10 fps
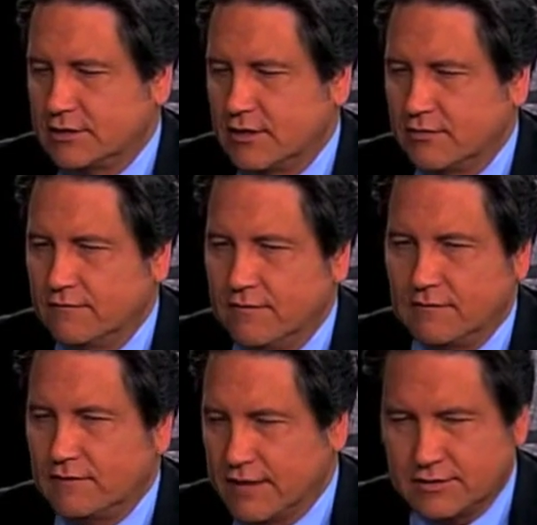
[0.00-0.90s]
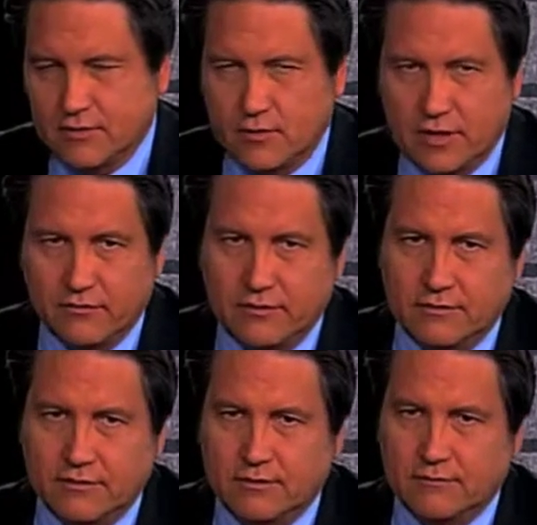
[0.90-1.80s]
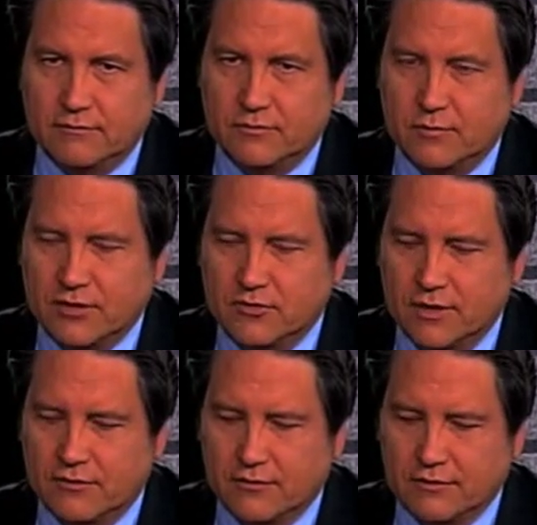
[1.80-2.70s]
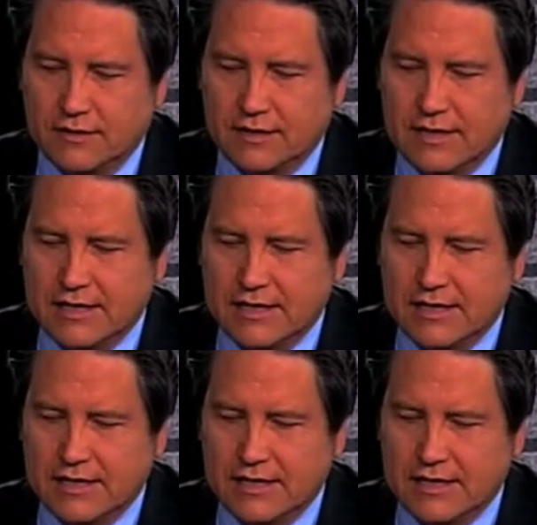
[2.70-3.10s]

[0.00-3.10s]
150,000 or whatever by 2013.